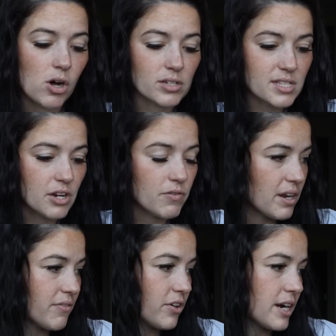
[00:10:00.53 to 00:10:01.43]
all set and
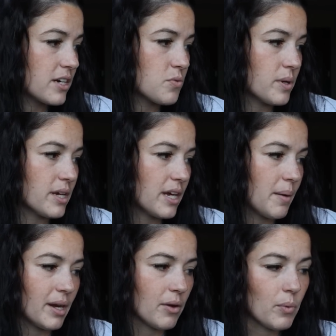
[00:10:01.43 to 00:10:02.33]
ready for next week. I
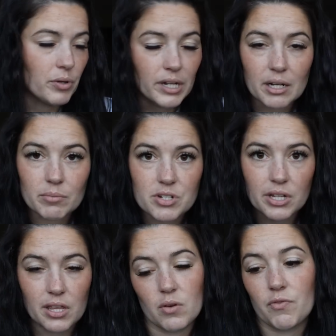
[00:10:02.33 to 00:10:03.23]
mean, I won't need them till
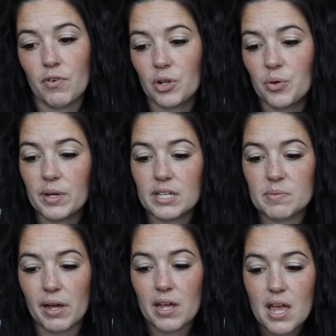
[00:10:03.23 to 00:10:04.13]
like the following weeks,
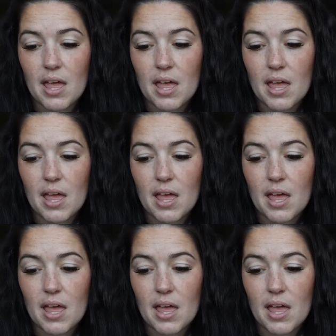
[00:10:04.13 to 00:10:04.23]
but